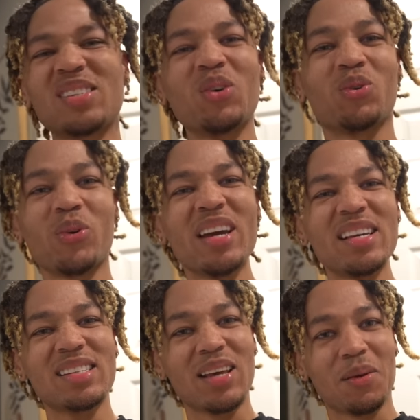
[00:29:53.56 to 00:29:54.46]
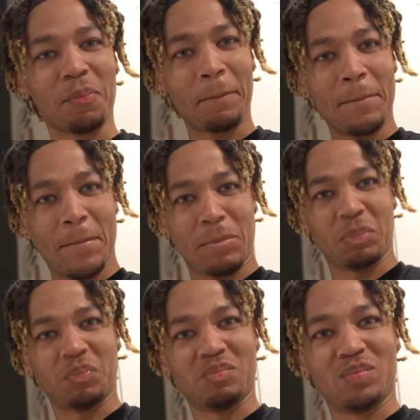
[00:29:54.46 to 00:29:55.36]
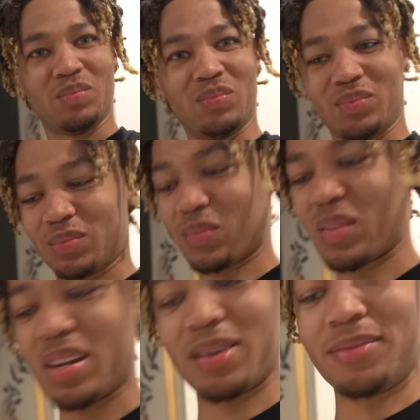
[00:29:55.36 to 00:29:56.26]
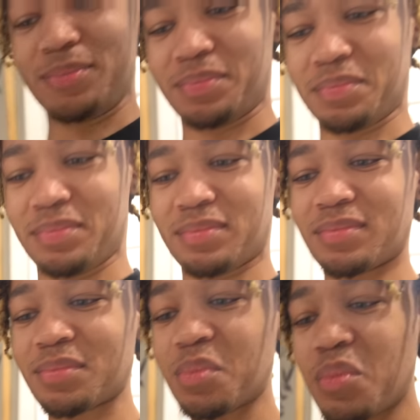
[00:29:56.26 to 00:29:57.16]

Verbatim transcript: so greasy? They got some oil on it. That's that butt on